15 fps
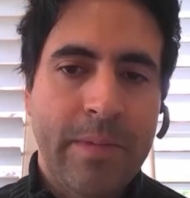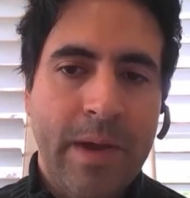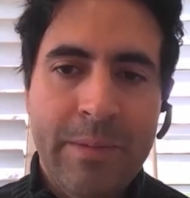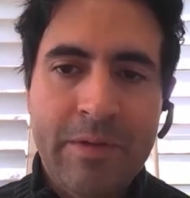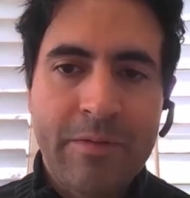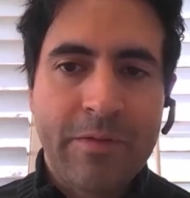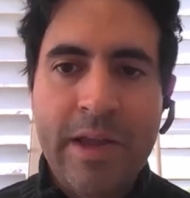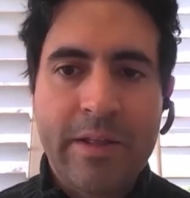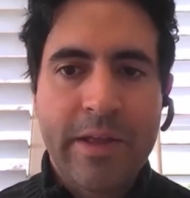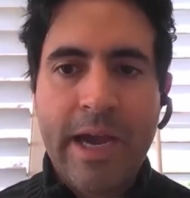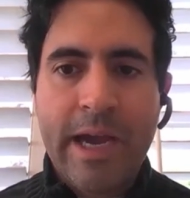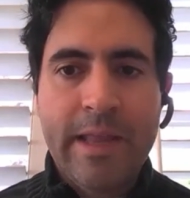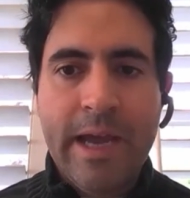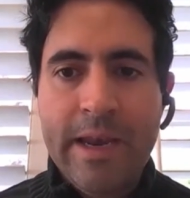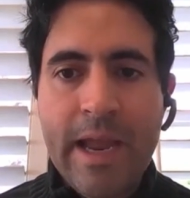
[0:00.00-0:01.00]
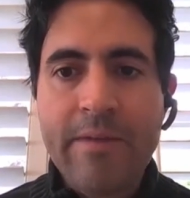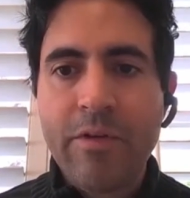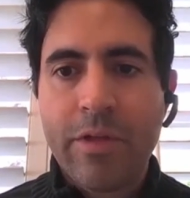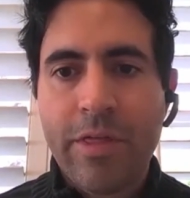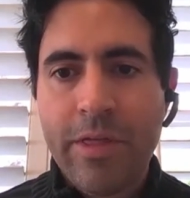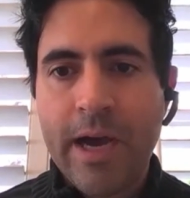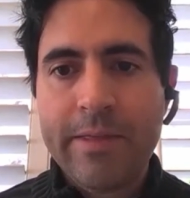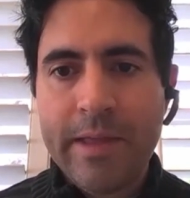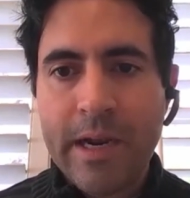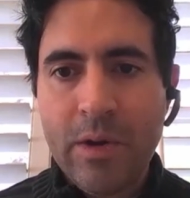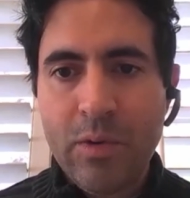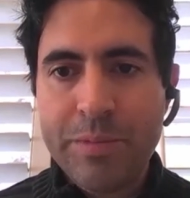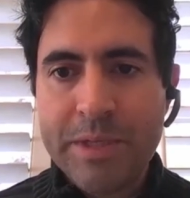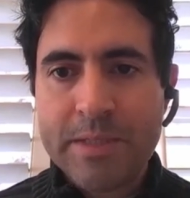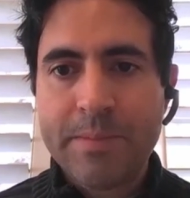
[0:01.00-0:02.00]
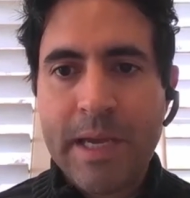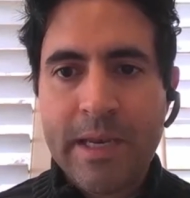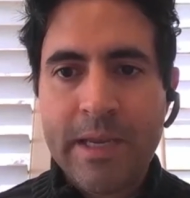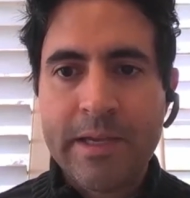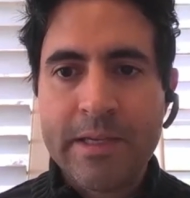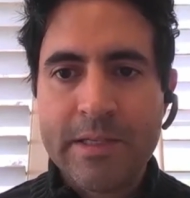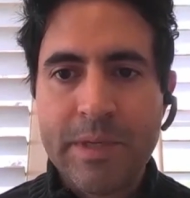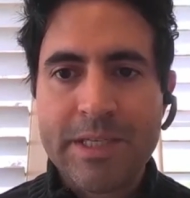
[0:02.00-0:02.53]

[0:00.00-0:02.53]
mean, frankly, I never thought that I would be spending as